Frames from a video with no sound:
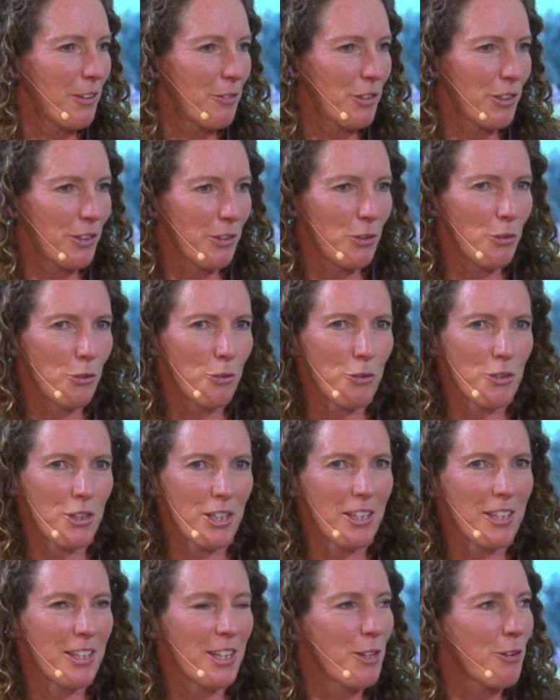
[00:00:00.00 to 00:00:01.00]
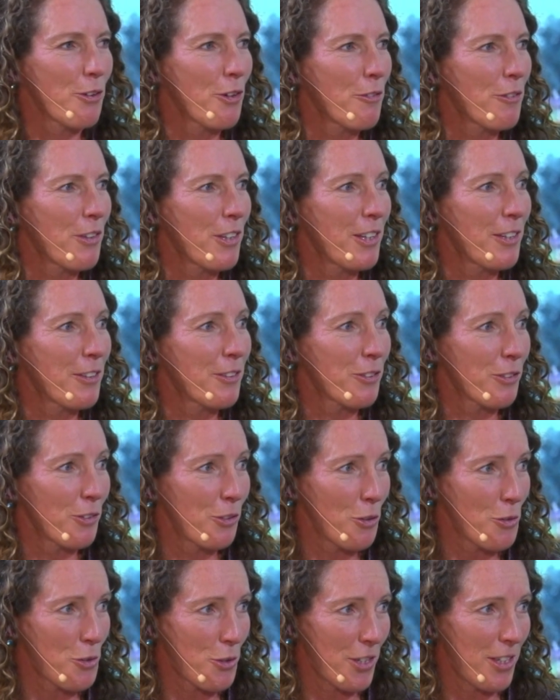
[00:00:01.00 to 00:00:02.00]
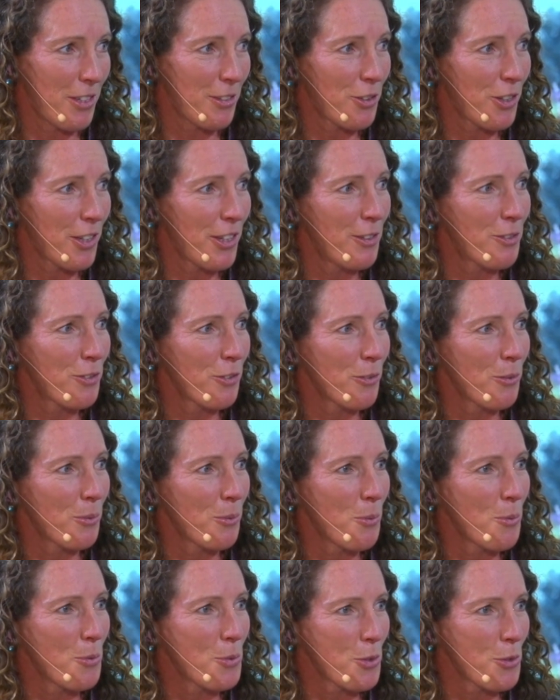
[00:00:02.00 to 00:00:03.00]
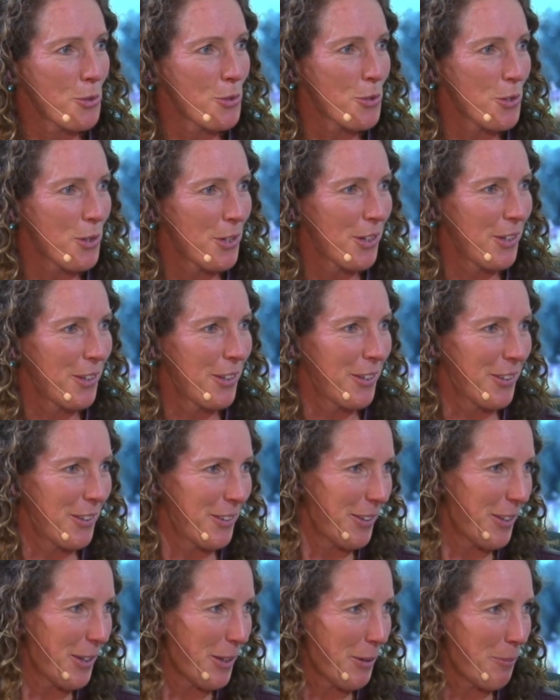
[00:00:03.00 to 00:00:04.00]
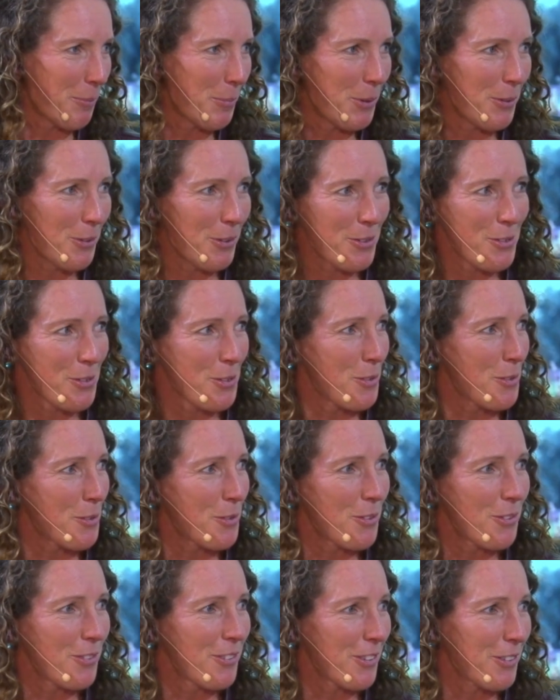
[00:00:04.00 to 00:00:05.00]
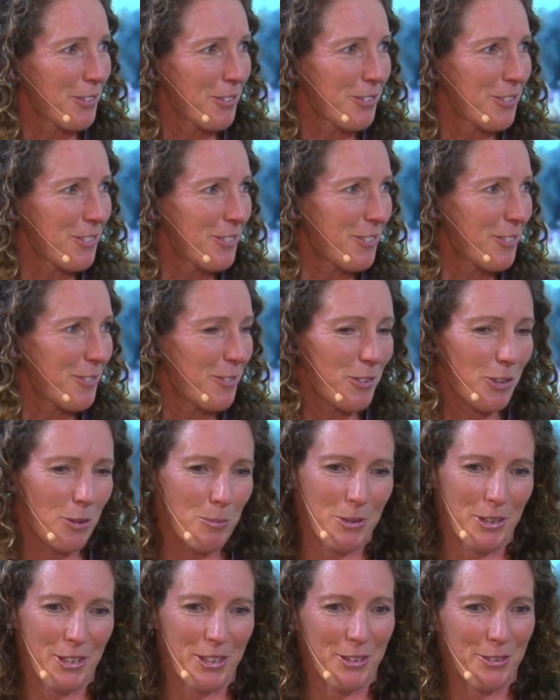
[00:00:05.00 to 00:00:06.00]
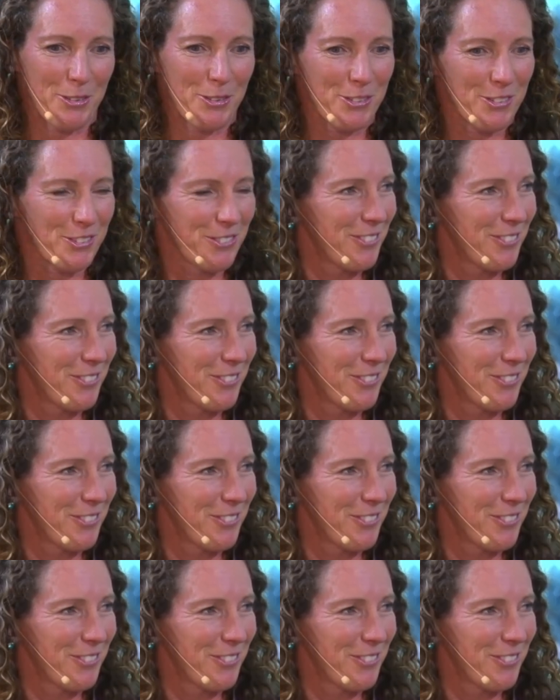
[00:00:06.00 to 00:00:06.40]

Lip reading: done contact care over the years, and you see a change in the horses, but this is just something else.